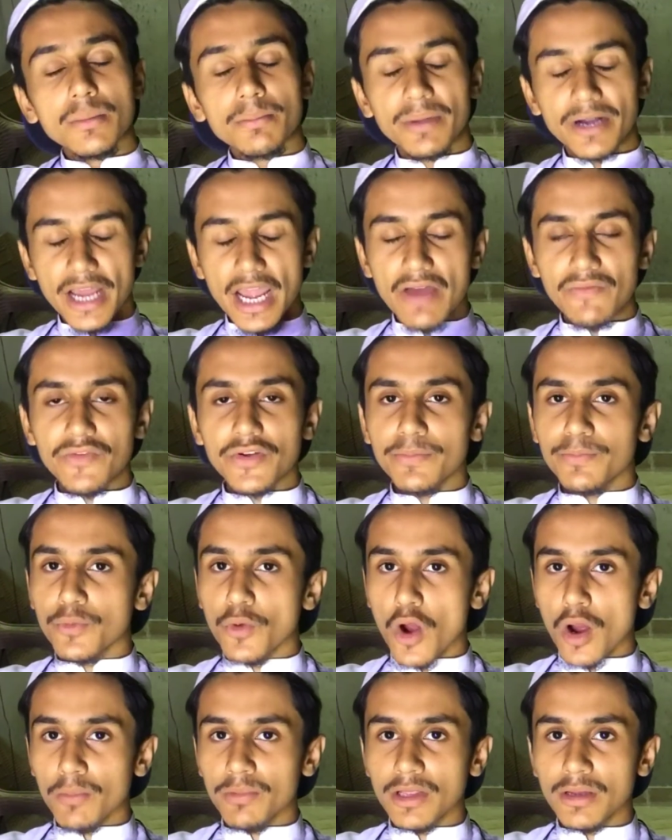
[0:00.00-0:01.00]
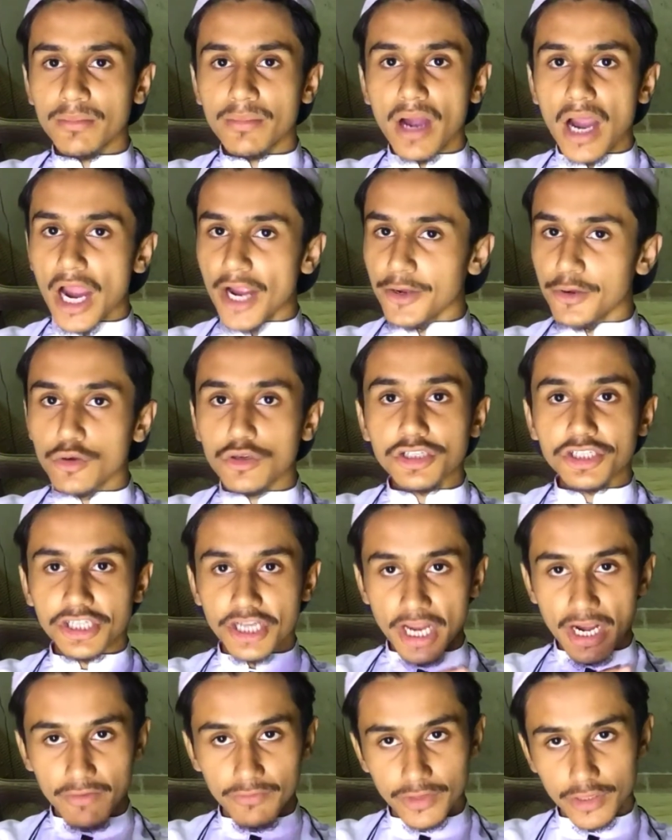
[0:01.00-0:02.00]
But every problem I don't
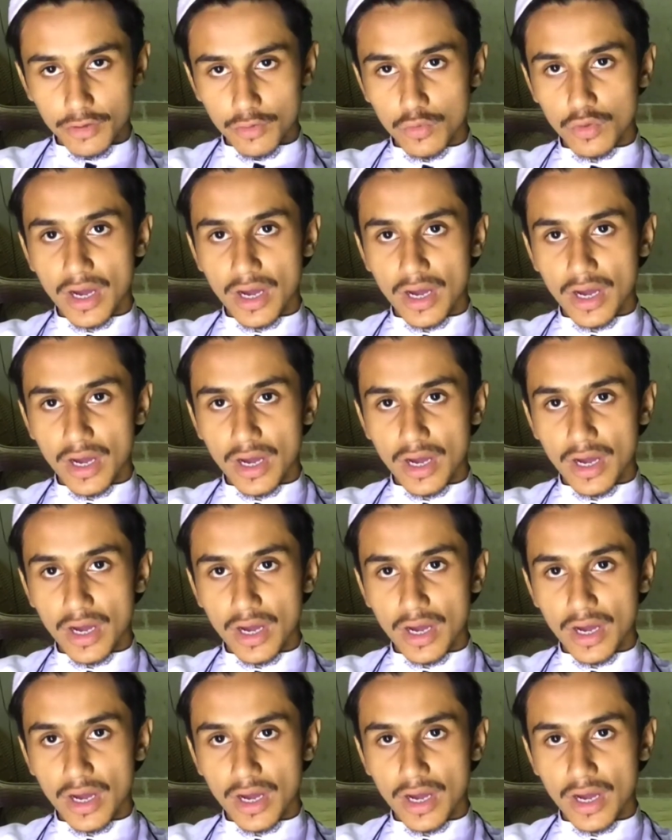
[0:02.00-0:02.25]
share with you